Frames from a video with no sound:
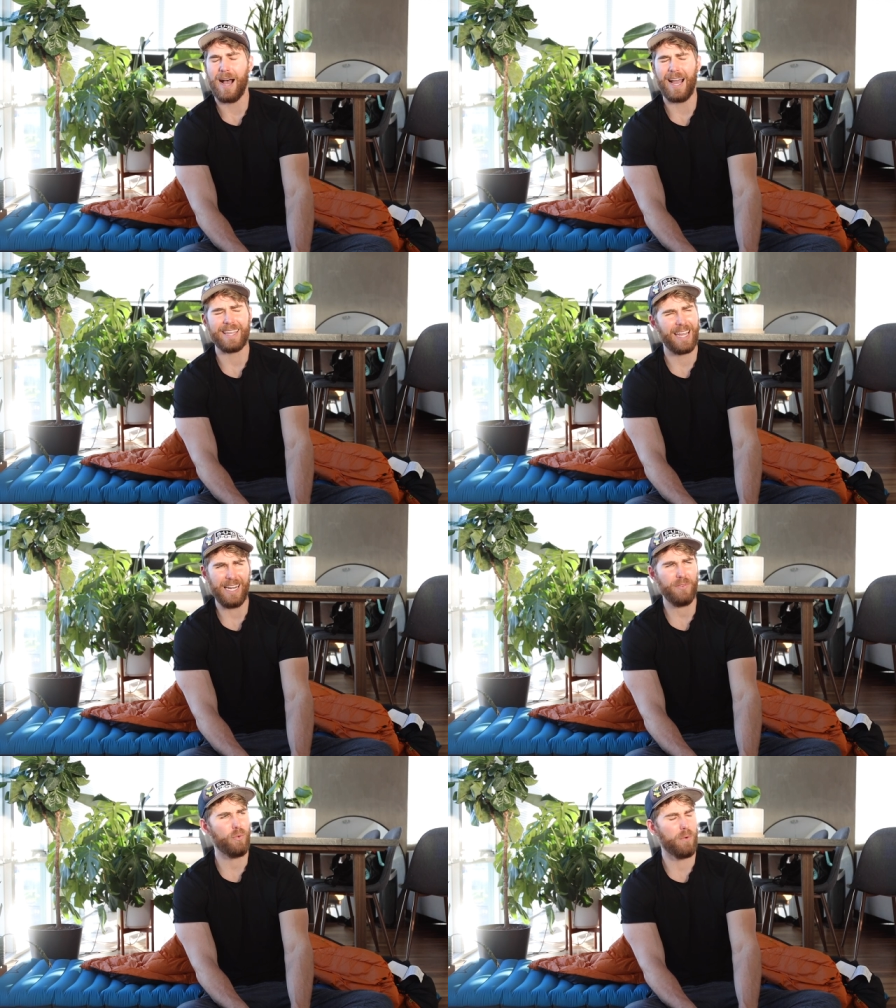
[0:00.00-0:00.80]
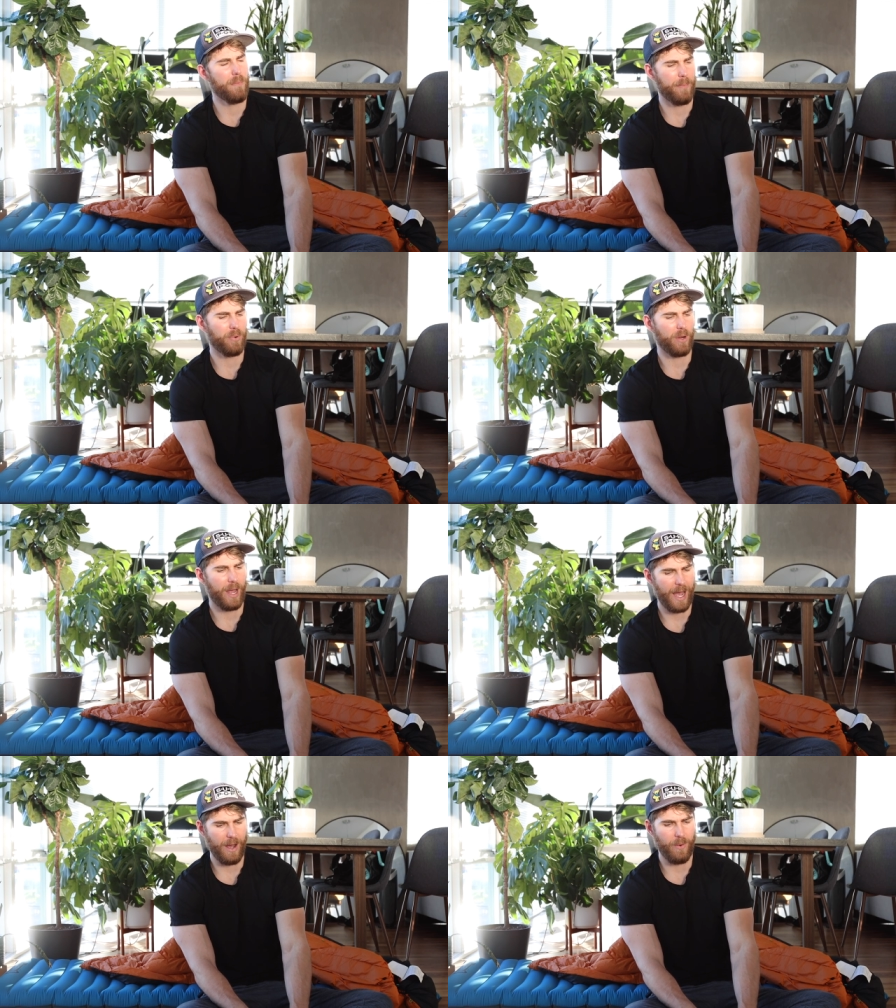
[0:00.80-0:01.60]
I can't even remember
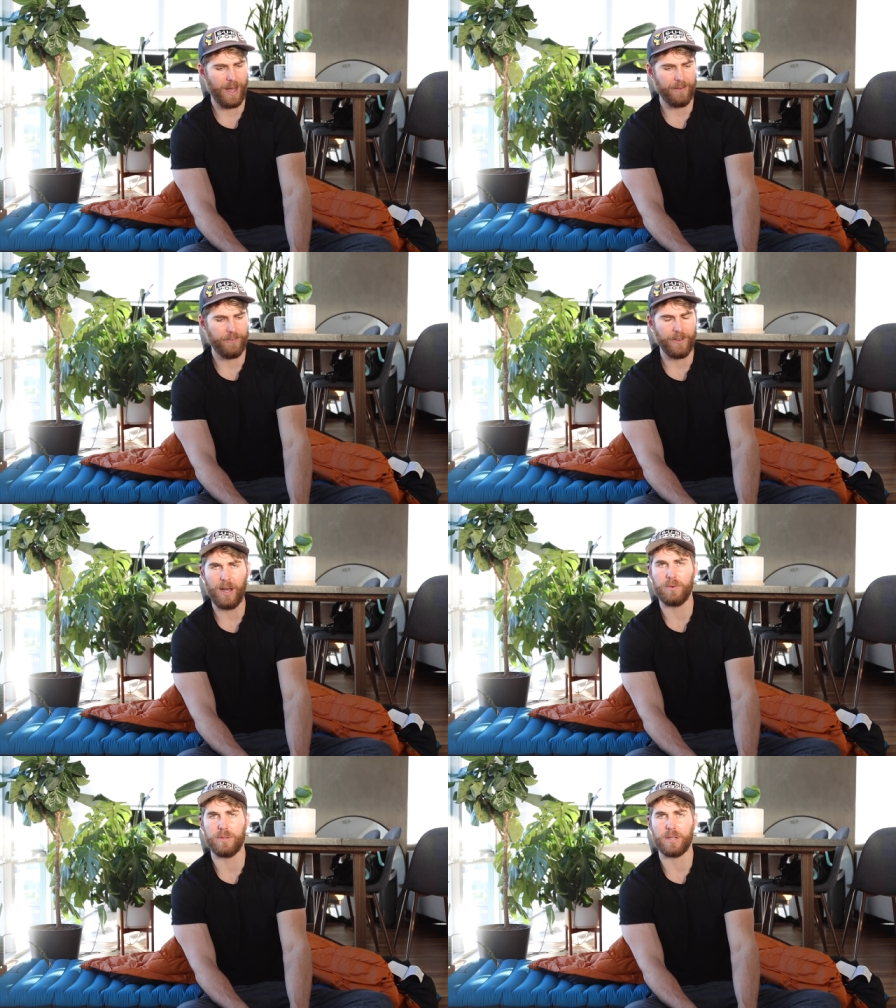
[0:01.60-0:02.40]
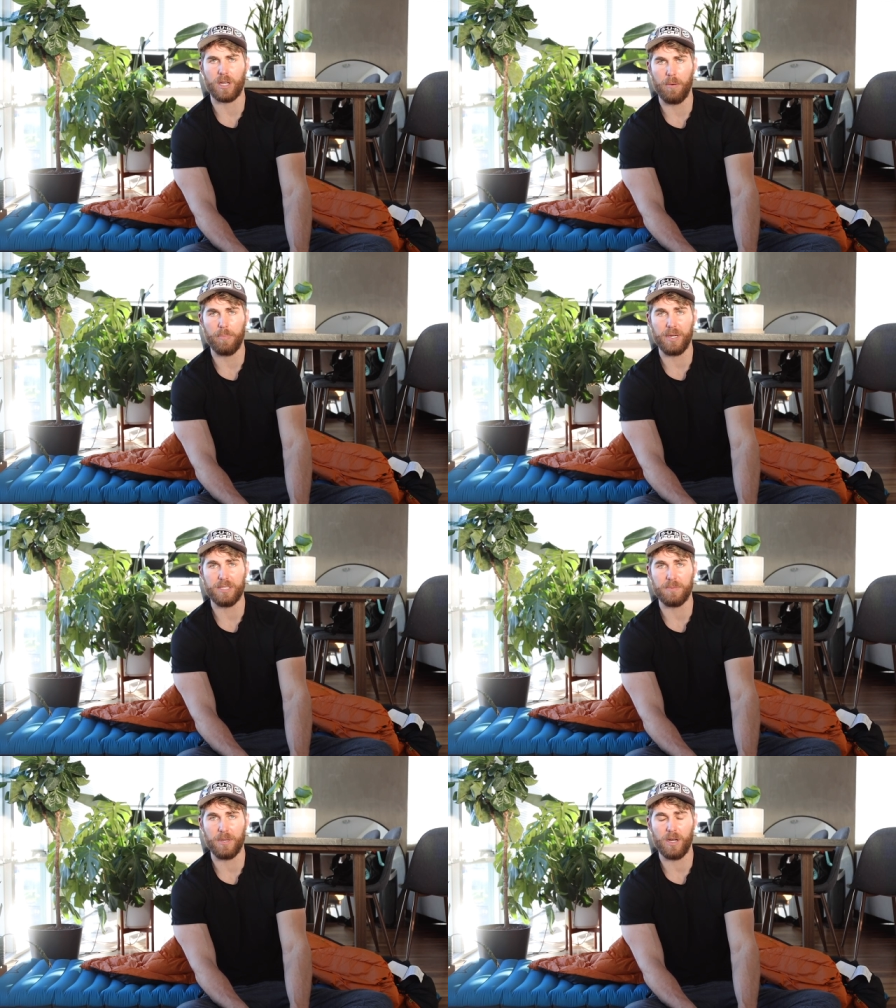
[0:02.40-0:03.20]
how I found the company,
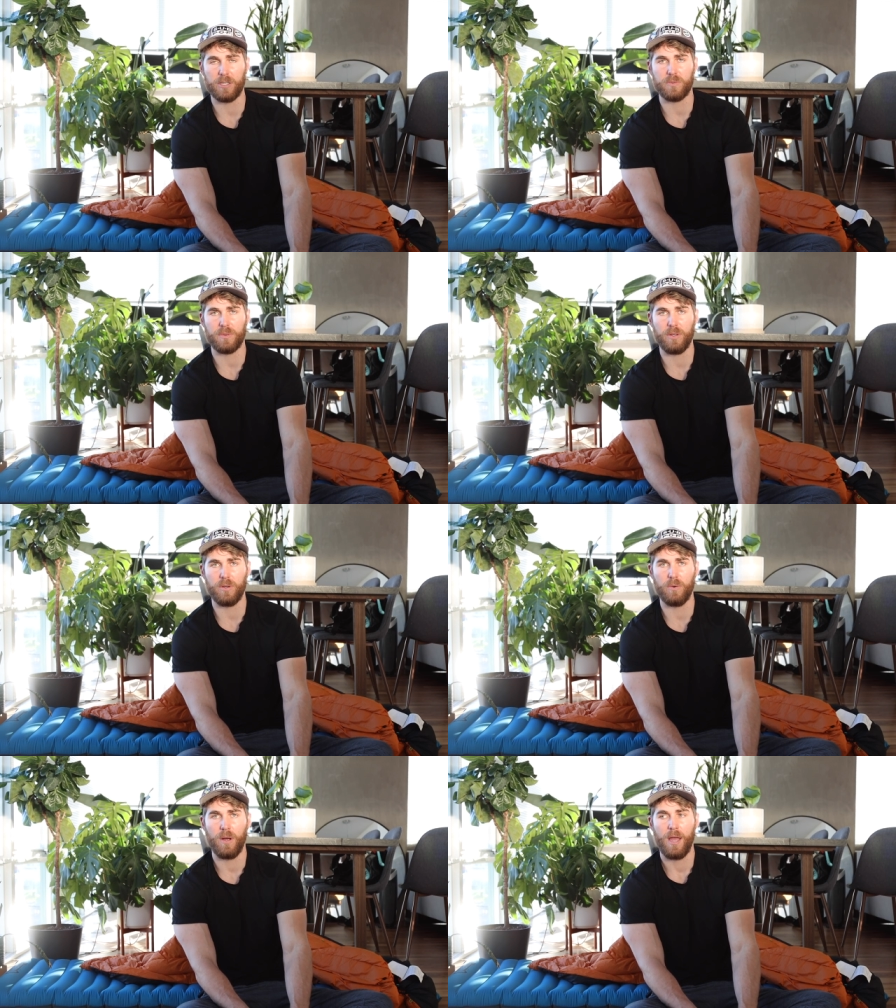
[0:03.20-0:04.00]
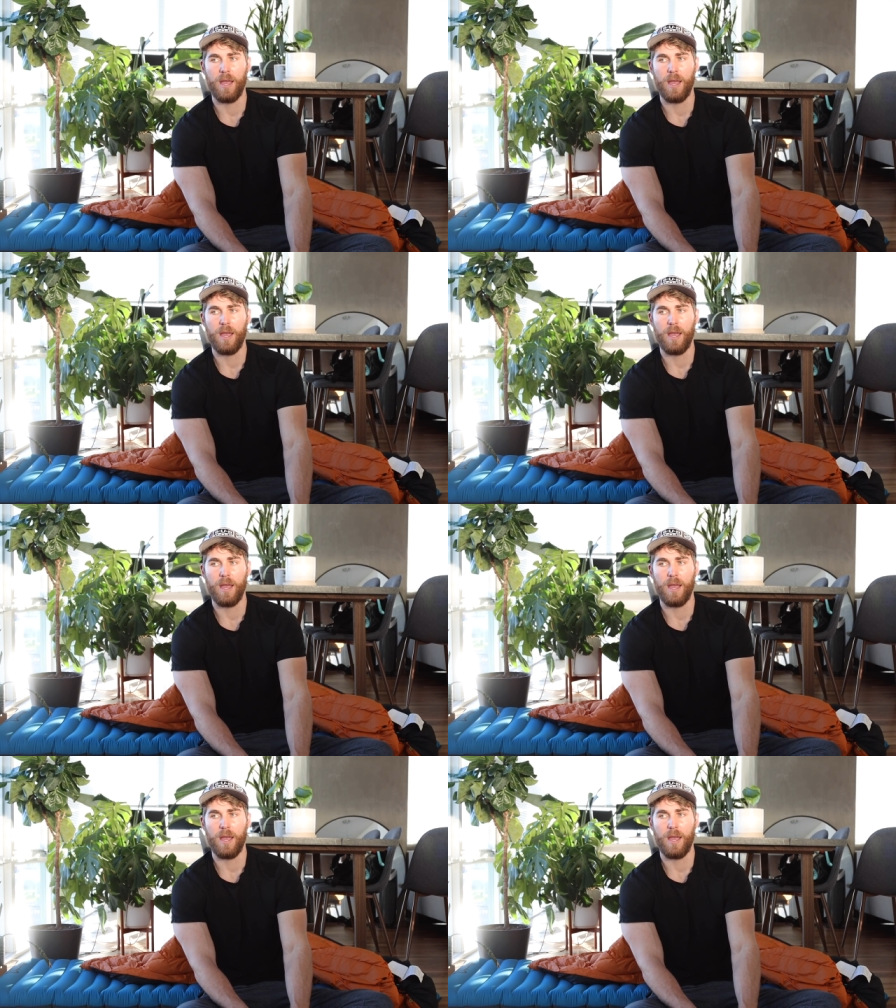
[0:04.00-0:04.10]
to be honest with you.